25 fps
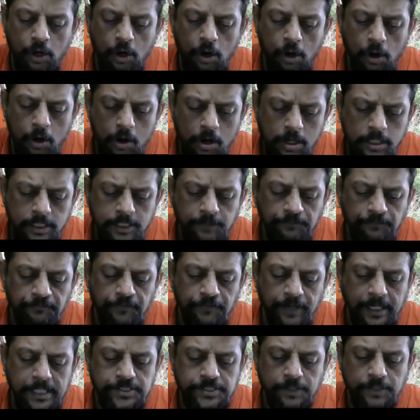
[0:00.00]
all the
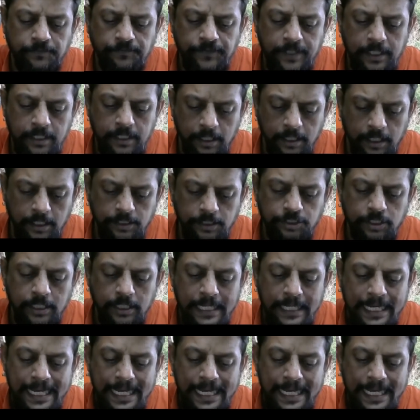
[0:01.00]
face of the earth,